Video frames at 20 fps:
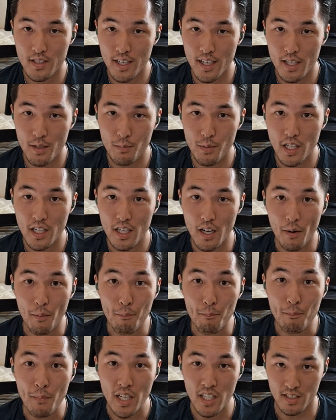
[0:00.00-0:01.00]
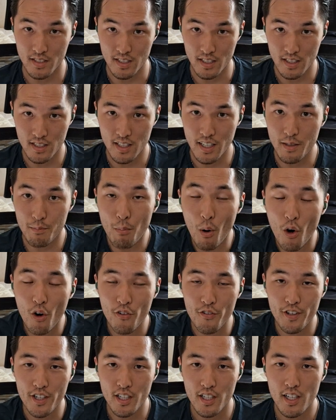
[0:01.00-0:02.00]
10 being amazing, like
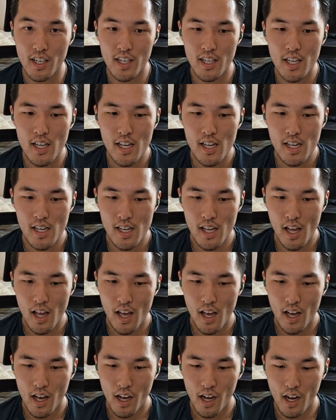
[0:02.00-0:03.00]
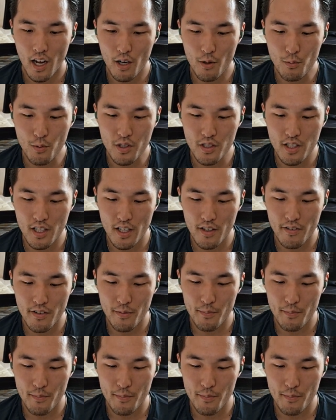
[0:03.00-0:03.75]
perfect. I would give